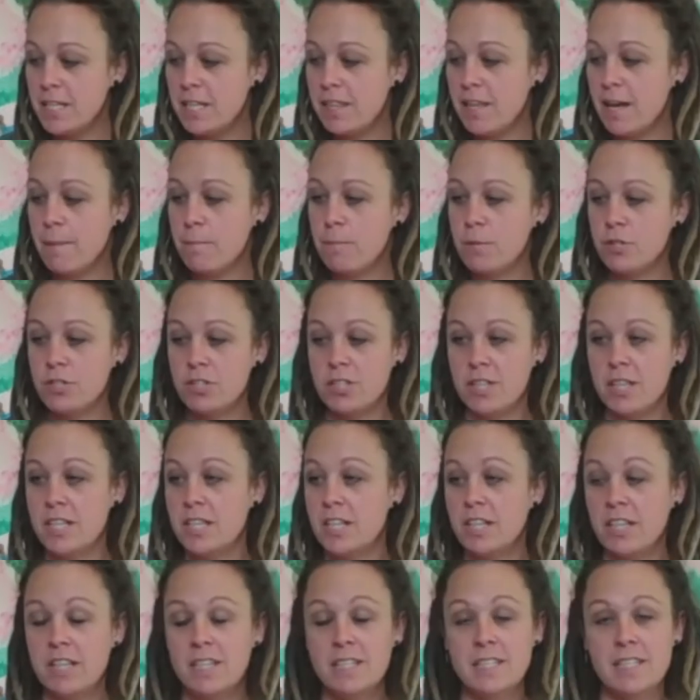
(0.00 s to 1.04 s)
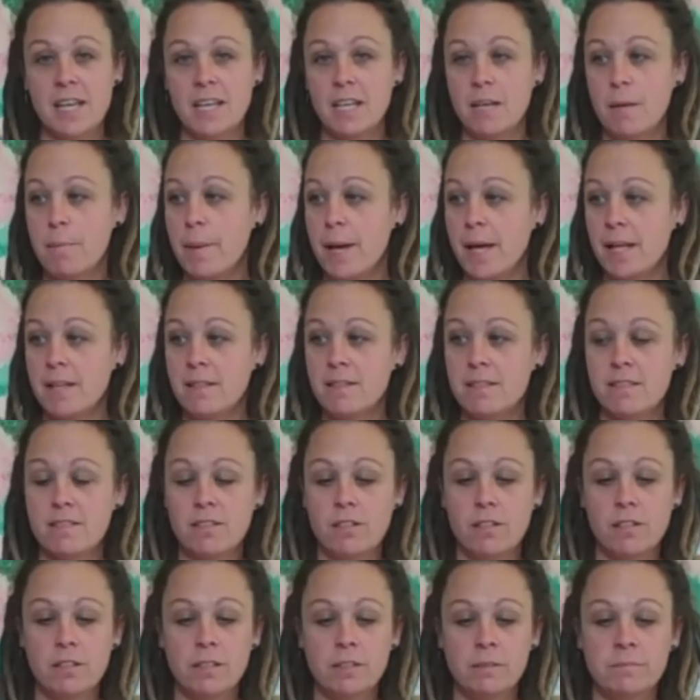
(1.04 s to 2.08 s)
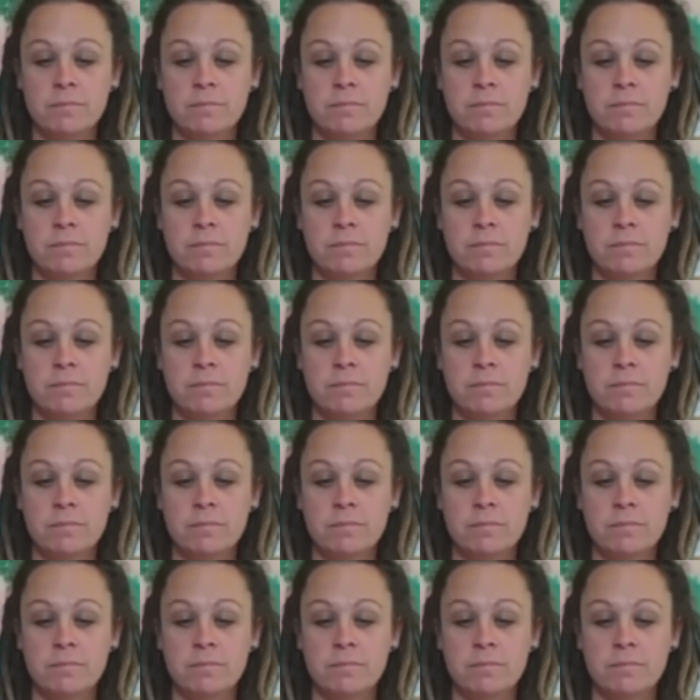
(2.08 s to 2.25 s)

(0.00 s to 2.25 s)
you that much, then you can take a pencil